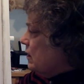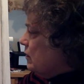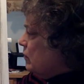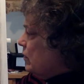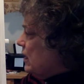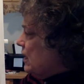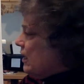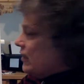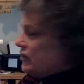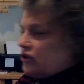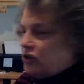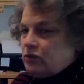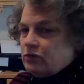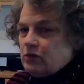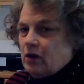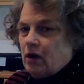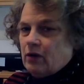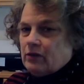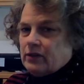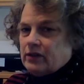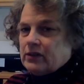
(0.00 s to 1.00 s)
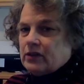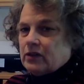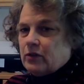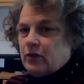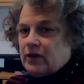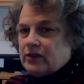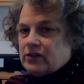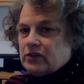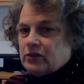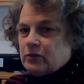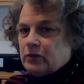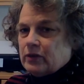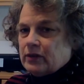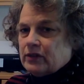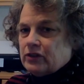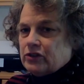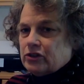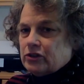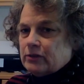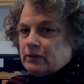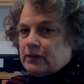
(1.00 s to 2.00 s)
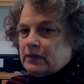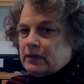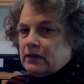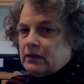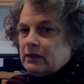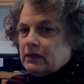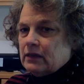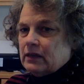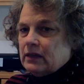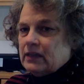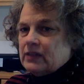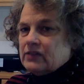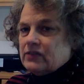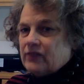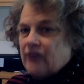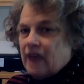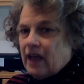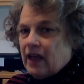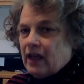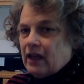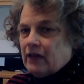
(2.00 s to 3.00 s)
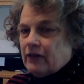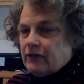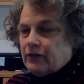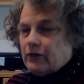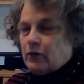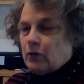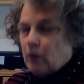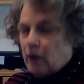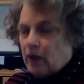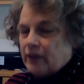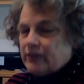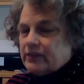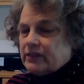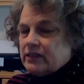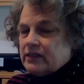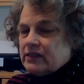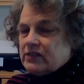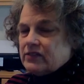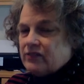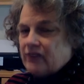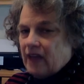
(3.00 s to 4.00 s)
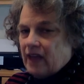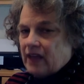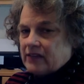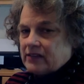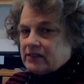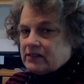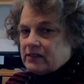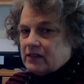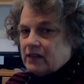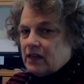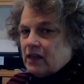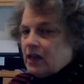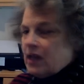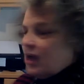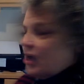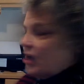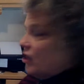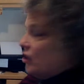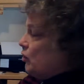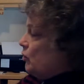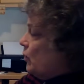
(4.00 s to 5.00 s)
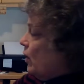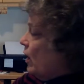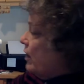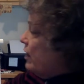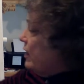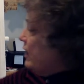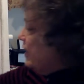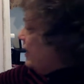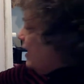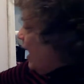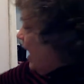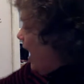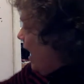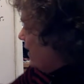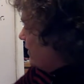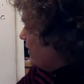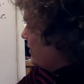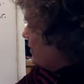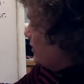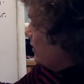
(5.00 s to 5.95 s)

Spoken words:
because you know that the question word in German is for what is was. You are not